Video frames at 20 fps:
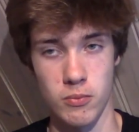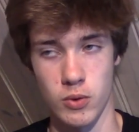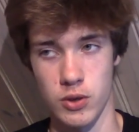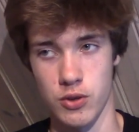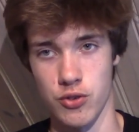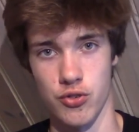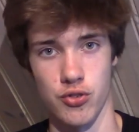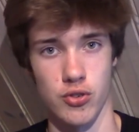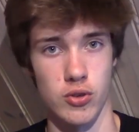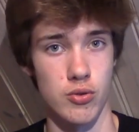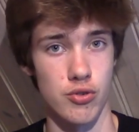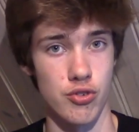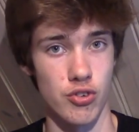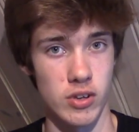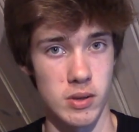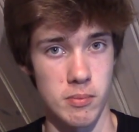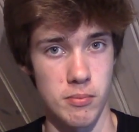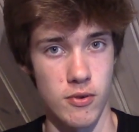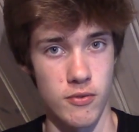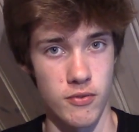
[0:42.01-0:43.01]
which is
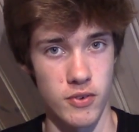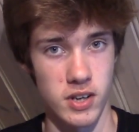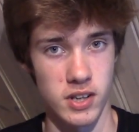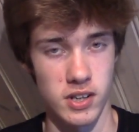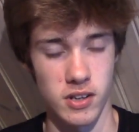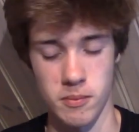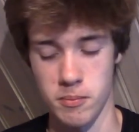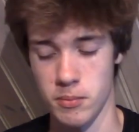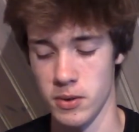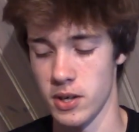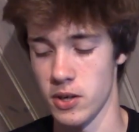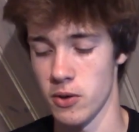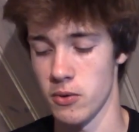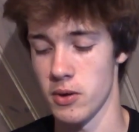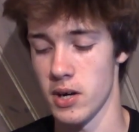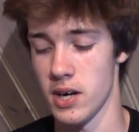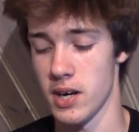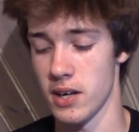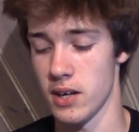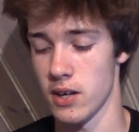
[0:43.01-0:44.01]
usually provided by
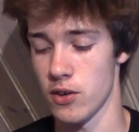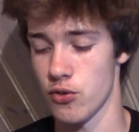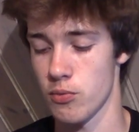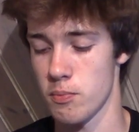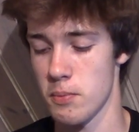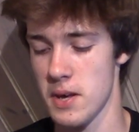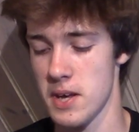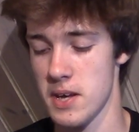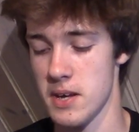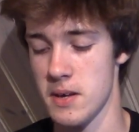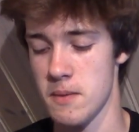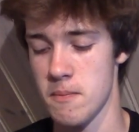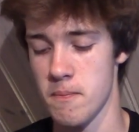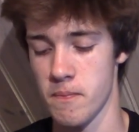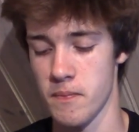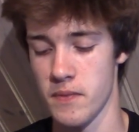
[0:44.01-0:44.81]
your ISP,